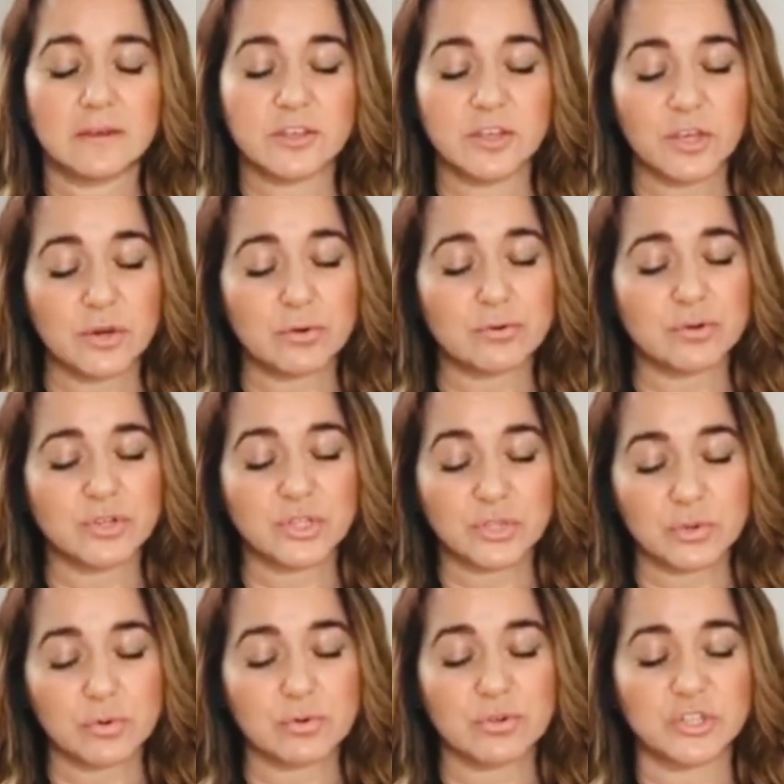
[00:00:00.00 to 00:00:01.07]
your
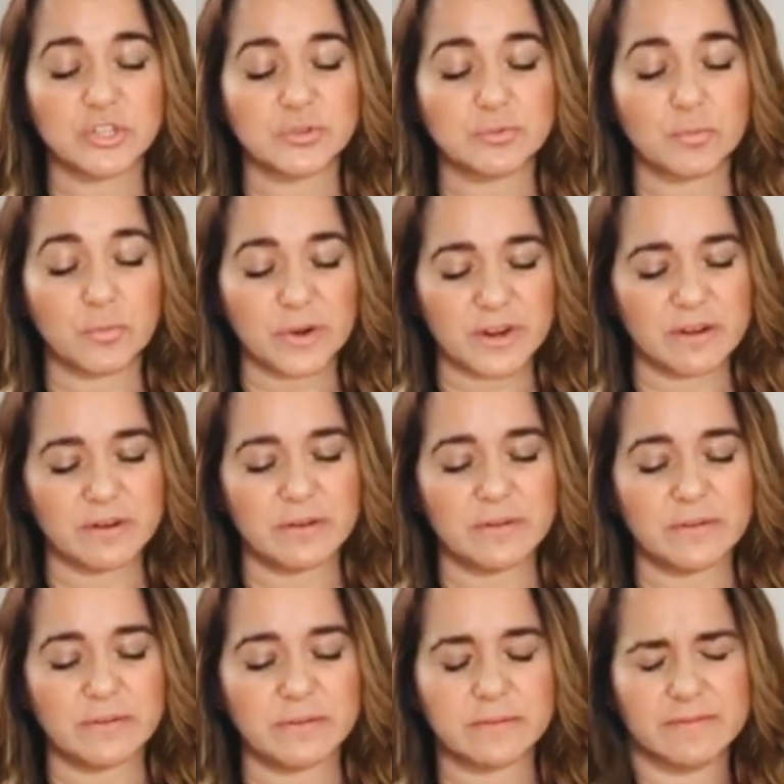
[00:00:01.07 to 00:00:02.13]
source will